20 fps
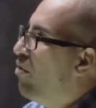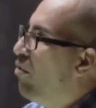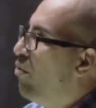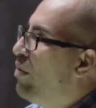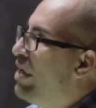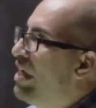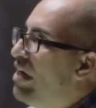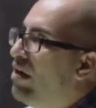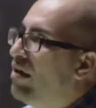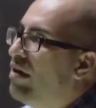
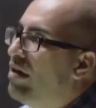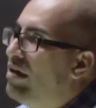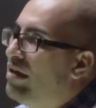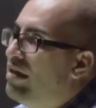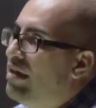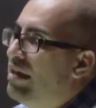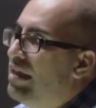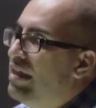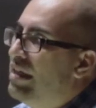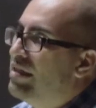we
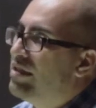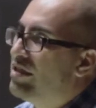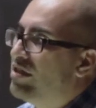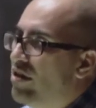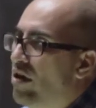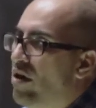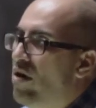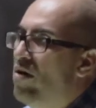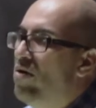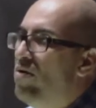are
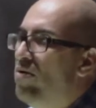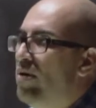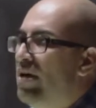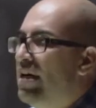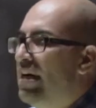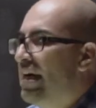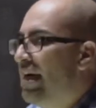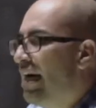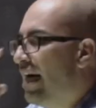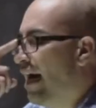
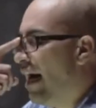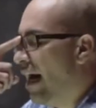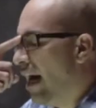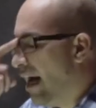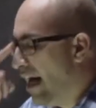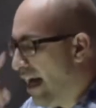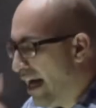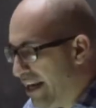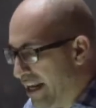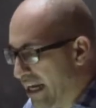so
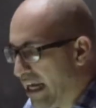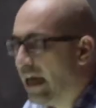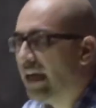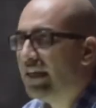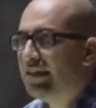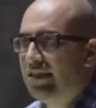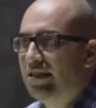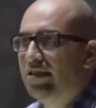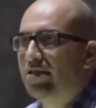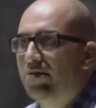
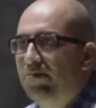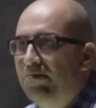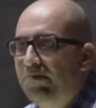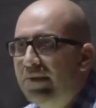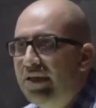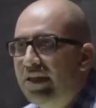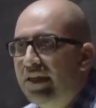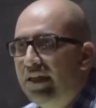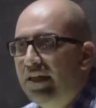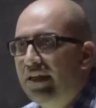unaccustomed